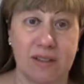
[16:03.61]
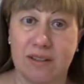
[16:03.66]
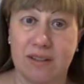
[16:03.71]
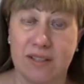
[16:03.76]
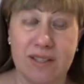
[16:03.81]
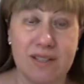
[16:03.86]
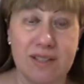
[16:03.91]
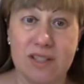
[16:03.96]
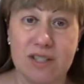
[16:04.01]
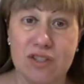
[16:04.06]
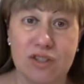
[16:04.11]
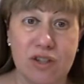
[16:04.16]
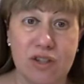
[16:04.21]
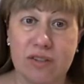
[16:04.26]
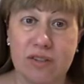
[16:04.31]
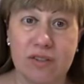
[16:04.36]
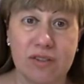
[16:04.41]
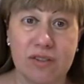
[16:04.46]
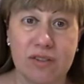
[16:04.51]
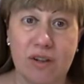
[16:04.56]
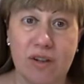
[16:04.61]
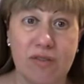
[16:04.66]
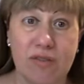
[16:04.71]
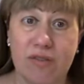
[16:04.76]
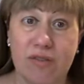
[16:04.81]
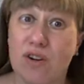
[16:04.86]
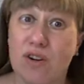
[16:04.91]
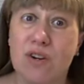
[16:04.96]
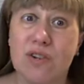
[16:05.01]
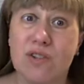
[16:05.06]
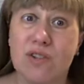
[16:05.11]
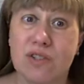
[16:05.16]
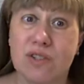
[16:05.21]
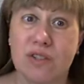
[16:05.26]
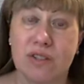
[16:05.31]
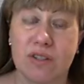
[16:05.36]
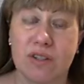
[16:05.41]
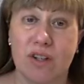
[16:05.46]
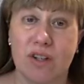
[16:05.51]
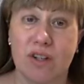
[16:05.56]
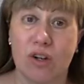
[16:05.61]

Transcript: This is not the first